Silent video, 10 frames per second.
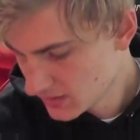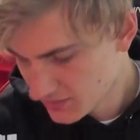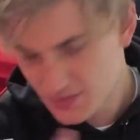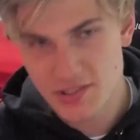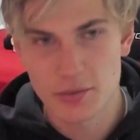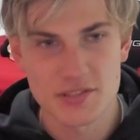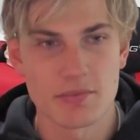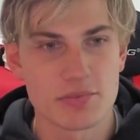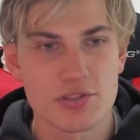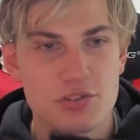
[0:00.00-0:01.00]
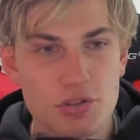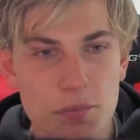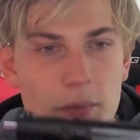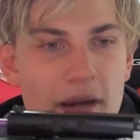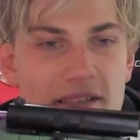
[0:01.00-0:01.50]
Let's start with something
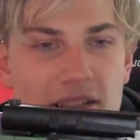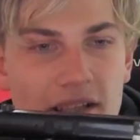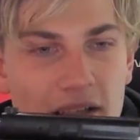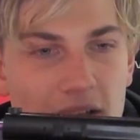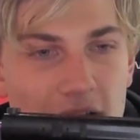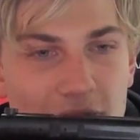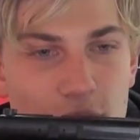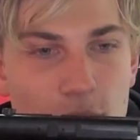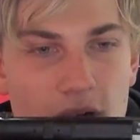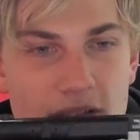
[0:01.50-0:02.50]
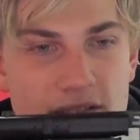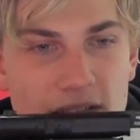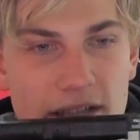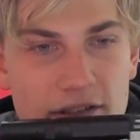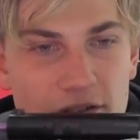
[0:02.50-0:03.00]
super basic. If you want a
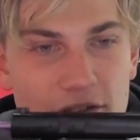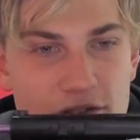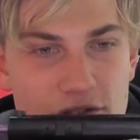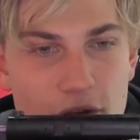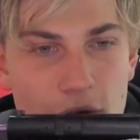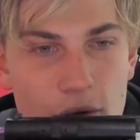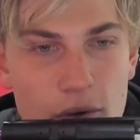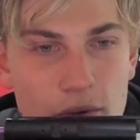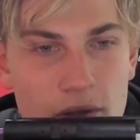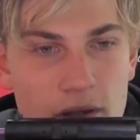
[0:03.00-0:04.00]
selector, there's no